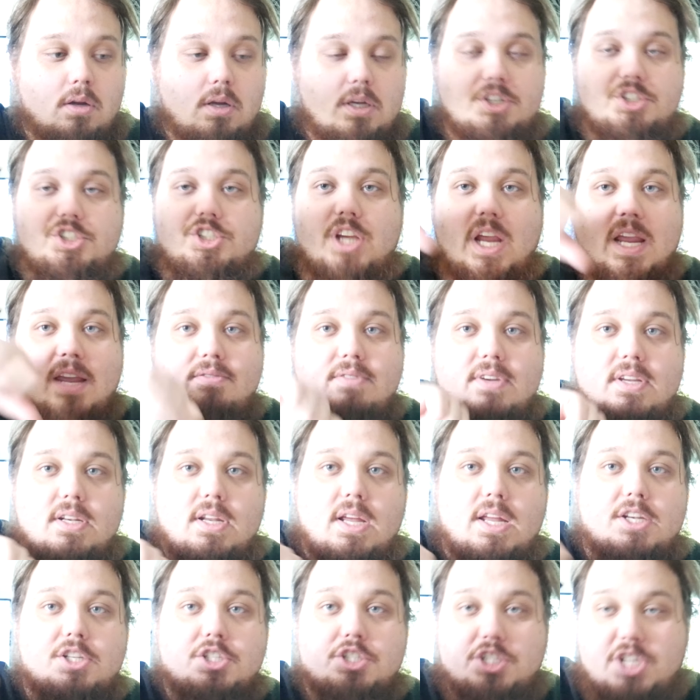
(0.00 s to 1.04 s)
shave it
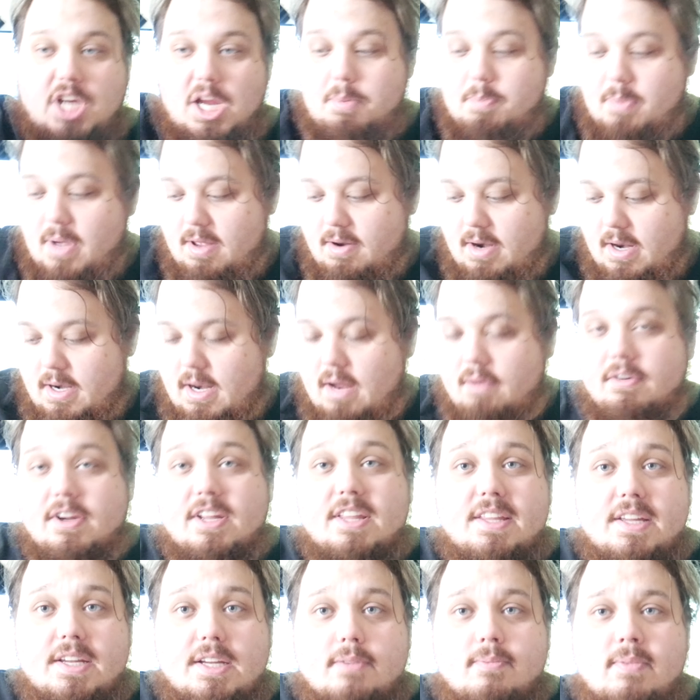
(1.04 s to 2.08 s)
and shape it and
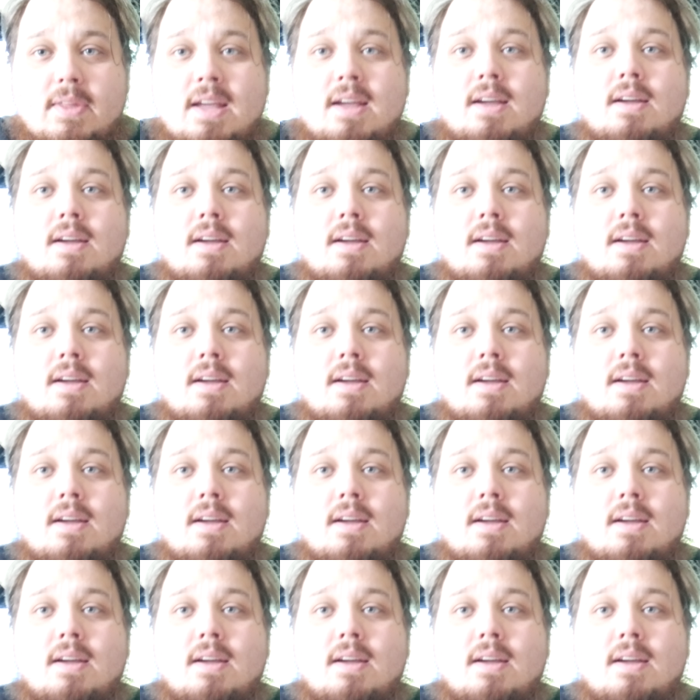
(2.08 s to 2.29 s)
everything.